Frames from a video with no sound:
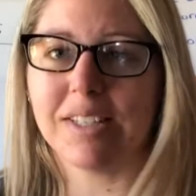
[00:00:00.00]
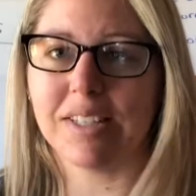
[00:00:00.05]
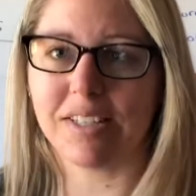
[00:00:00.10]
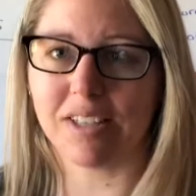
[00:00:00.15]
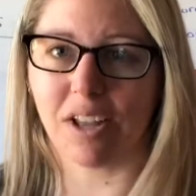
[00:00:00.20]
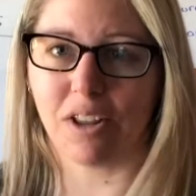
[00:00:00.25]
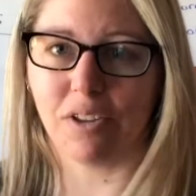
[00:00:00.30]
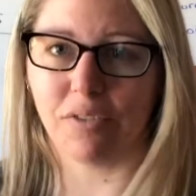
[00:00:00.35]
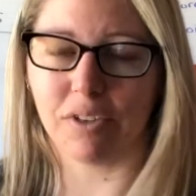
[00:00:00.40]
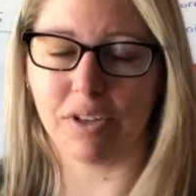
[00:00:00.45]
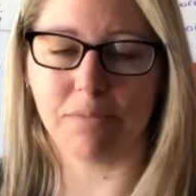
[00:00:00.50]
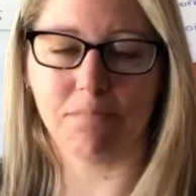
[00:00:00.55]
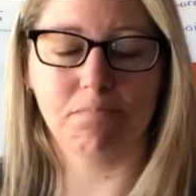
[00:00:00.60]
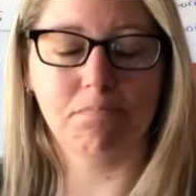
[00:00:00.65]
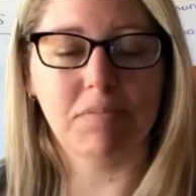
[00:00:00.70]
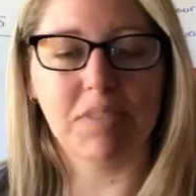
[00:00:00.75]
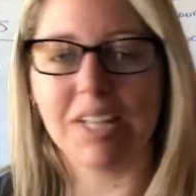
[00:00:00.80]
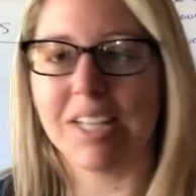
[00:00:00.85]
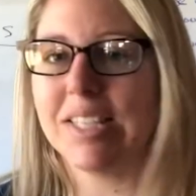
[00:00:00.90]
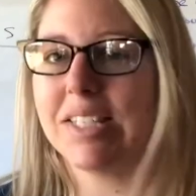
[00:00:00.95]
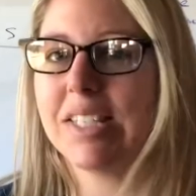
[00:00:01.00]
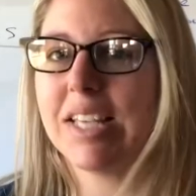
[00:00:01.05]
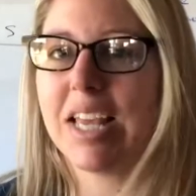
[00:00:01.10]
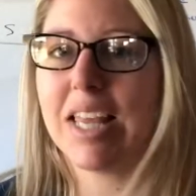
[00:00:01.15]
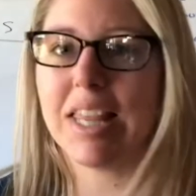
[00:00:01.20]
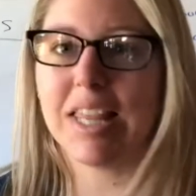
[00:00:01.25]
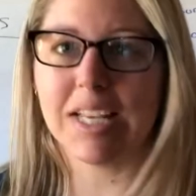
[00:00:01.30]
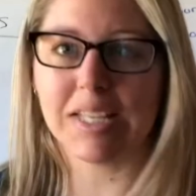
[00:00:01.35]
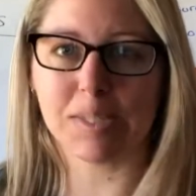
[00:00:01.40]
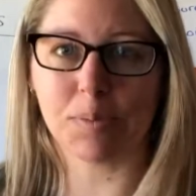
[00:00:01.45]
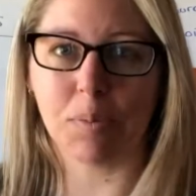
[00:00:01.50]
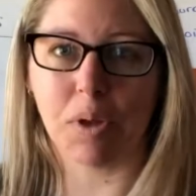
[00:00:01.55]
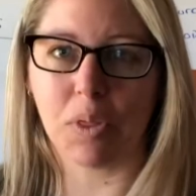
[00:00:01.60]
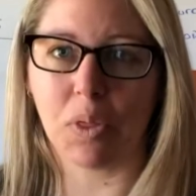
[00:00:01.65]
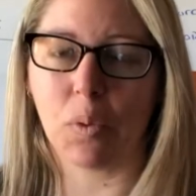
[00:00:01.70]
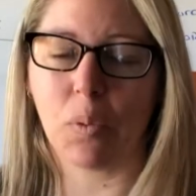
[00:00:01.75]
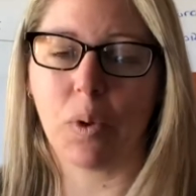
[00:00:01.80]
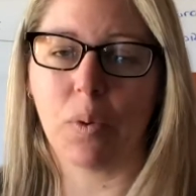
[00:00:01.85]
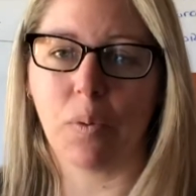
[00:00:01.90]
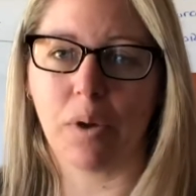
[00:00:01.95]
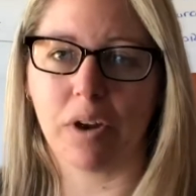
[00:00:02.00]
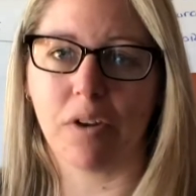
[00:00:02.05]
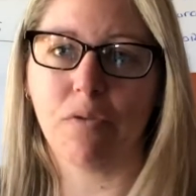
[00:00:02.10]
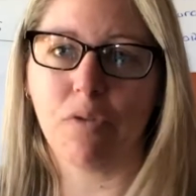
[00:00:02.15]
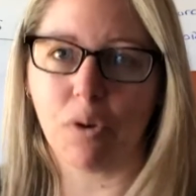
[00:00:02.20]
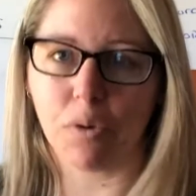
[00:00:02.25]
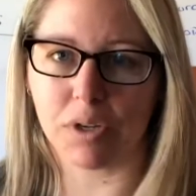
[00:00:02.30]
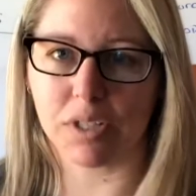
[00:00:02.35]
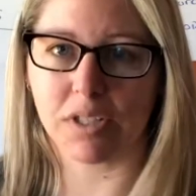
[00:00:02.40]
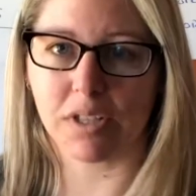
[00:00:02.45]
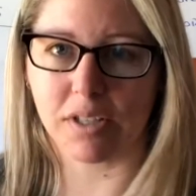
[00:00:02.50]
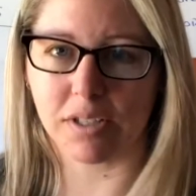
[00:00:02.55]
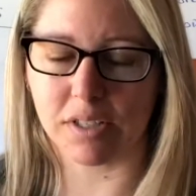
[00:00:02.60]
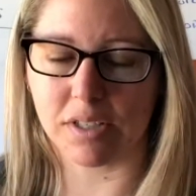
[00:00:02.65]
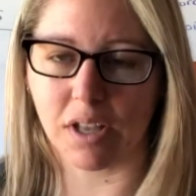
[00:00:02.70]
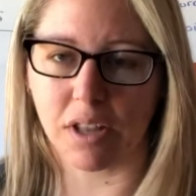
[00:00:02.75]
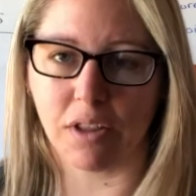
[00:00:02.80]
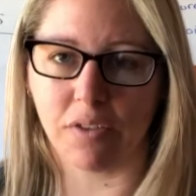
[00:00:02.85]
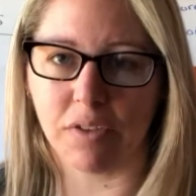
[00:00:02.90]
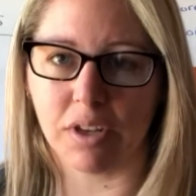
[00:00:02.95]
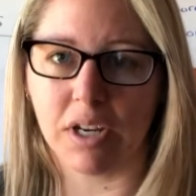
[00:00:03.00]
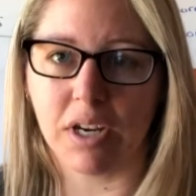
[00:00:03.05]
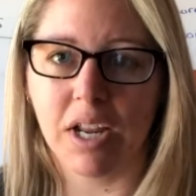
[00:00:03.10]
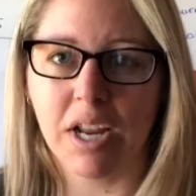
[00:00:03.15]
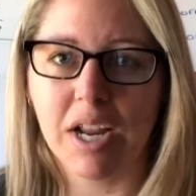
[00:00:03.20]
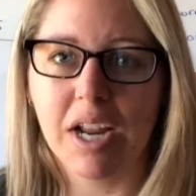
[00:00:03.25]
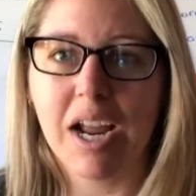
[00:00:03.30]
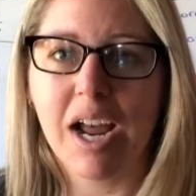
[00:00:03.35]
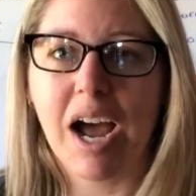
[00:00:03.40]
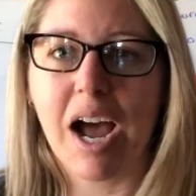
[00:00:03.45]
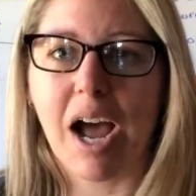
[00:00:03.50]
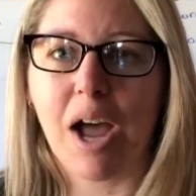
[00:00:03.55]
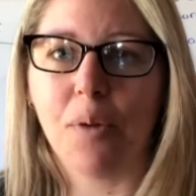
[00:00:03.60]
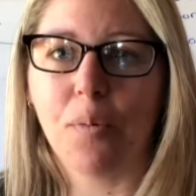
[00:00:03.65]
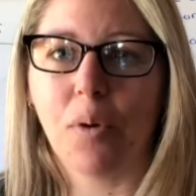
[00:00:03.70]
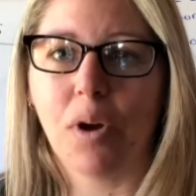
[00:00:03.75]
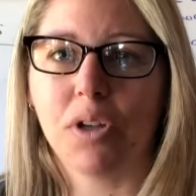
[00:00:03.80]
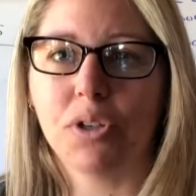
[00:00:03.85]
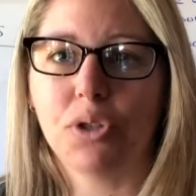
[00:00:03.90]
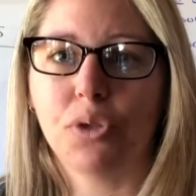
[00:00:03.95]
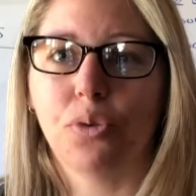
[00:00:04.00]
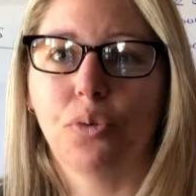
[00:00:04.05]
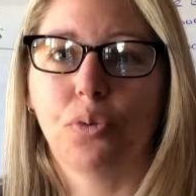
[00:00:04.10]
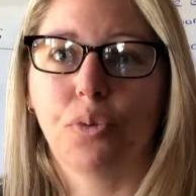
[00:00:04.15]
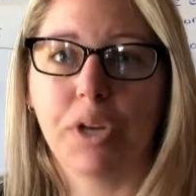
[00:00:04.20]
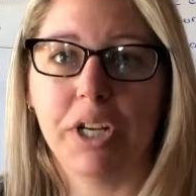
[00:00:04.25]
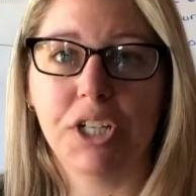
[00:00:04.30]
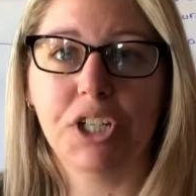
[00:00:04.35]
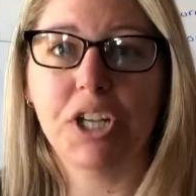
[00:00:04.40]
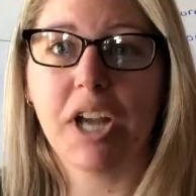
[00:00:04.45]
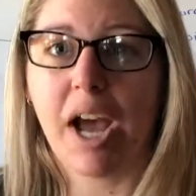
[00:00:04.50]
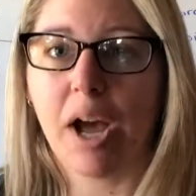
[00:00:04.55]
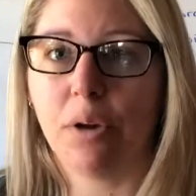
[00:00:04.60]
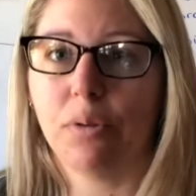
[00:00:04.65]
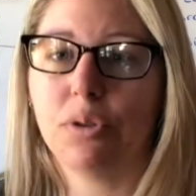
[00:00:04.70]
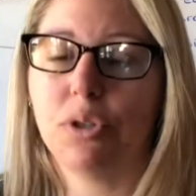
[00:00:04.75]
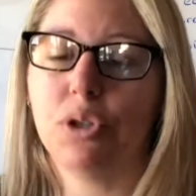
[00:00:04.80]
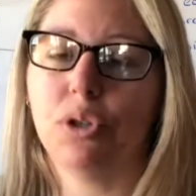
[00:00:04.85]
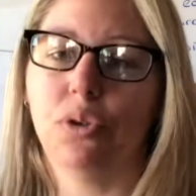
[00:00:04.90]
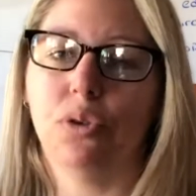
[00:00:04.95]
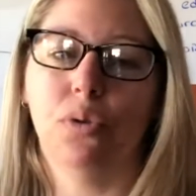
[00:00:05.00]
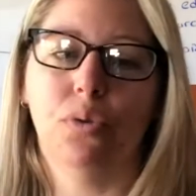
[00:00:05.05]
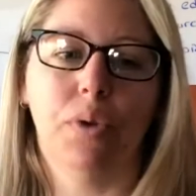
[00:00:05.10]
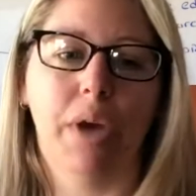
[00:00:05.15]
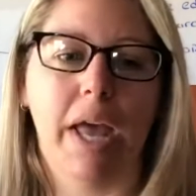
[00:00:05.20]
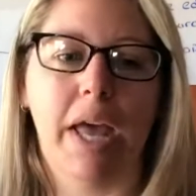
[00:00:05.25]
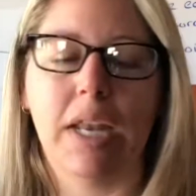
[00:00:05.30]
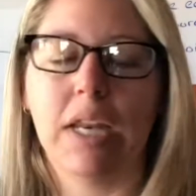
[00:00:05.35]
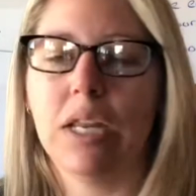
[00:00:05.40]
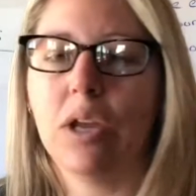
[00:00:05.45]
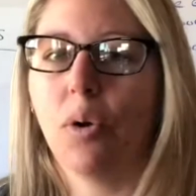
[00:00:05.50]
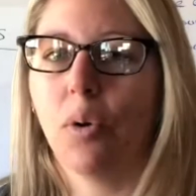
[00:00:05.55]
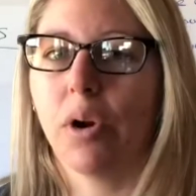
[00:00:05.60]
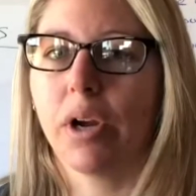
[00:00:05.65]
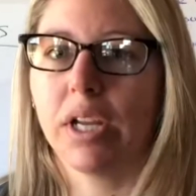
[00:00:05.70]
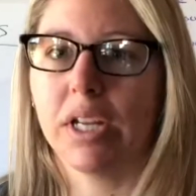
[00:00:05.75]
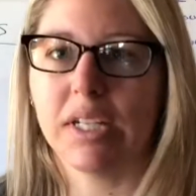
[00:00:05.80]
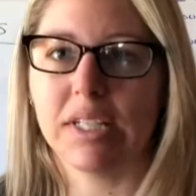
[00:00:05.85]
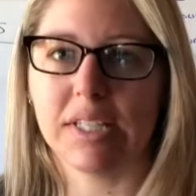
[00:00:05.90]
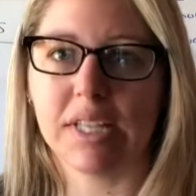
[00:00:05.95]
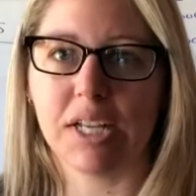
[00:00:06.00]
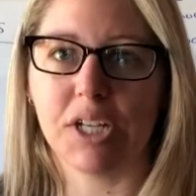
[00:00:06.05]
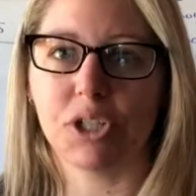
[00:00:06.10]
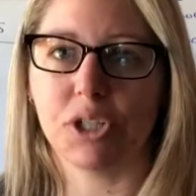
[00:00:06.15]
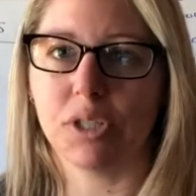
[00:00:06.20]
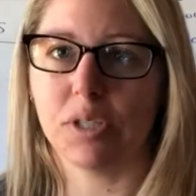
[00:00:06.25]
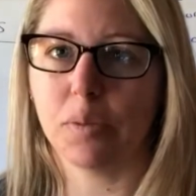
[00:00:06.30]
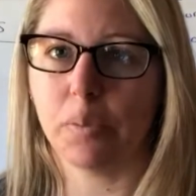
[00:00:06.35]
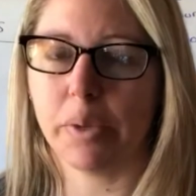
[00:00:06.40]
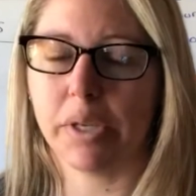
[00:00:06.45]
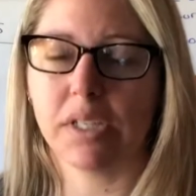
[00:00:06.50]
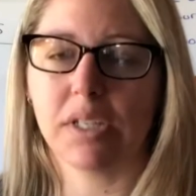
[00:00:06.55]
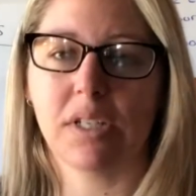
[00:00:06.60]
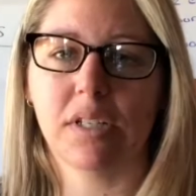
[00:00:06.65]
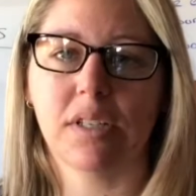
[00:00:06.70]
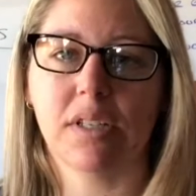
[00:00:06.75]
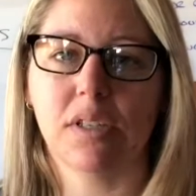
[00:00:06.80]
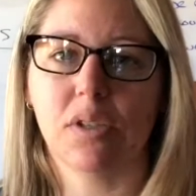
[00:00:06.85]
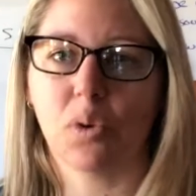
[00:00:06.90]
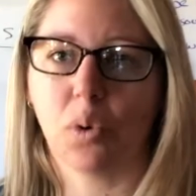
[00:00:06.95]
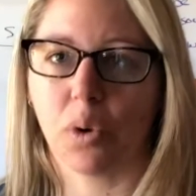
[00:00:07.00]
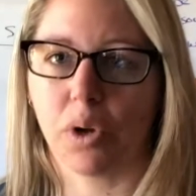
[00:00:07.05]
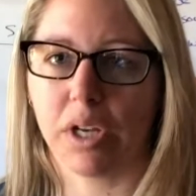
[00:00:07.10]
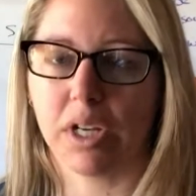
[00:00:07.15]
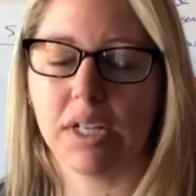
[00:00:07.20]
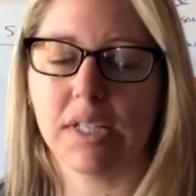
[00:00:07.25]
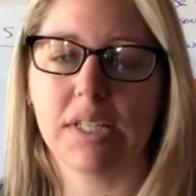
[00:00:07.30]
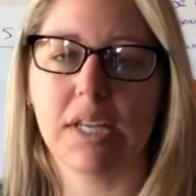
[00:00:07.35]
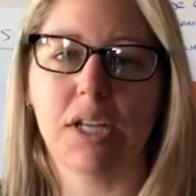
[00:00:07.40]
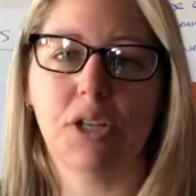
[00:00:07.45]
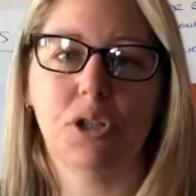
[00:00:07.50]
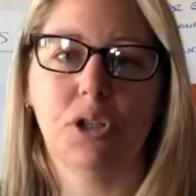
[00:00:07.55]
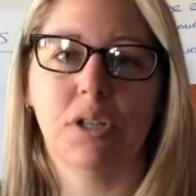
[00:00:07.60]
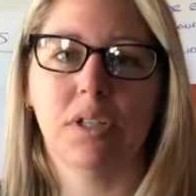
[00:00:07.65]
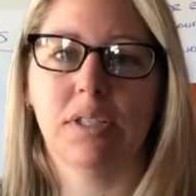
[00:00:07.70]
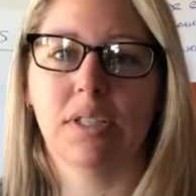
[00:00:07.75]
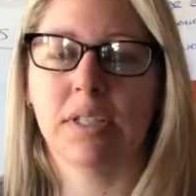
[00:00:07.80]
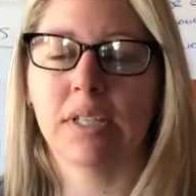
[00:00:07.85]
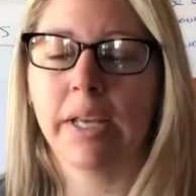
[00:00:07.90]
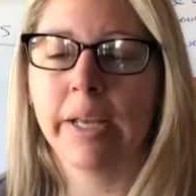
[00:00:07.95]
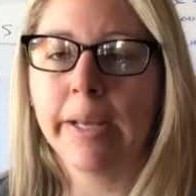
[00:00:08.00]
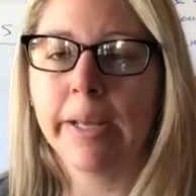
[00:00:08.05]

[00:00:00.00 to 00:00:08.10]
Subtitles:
Sullivan. Let's say this month we want to focus on Sullivan. I want to reach out to any organizations, businesses, organizations,